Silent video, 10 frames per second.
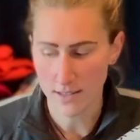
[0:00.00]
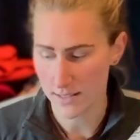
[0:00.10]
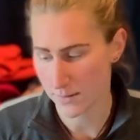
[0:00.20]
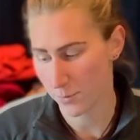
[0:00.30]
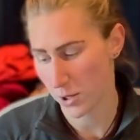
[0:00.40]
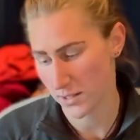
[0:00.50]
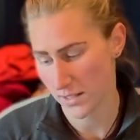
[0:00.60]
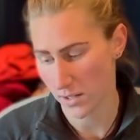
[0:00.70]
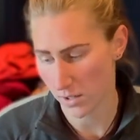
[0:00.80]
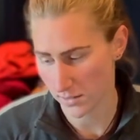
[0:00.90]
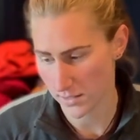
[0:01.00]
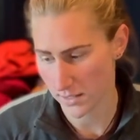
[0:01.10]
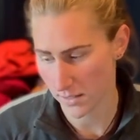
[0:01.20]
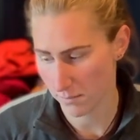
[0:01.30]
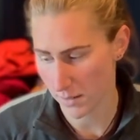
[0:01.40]
There's pros and cons
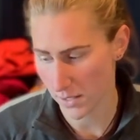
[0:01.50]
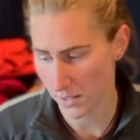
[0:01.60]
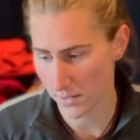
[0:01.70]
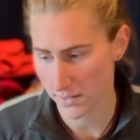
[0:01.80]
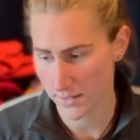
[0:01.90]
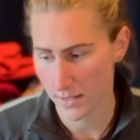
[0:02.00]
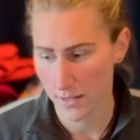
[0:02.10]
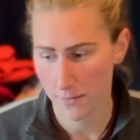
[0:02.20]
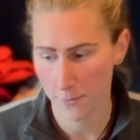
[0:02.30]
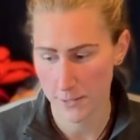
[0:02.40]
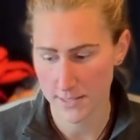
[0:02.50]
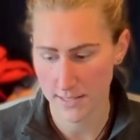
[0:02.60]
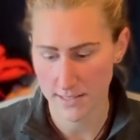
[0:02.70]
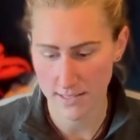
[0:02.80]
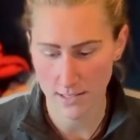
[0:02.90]
to them because, for
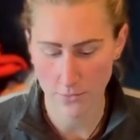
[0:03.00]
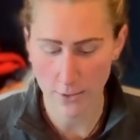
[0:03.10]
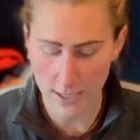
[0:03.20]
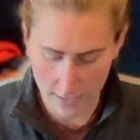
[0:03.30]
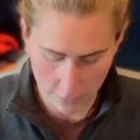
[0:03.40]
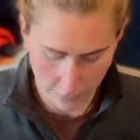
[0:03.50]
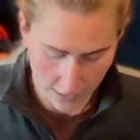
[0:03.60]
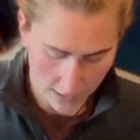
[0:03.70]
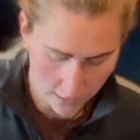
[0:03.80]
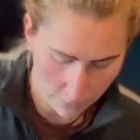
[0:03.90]
instance, this is really convenient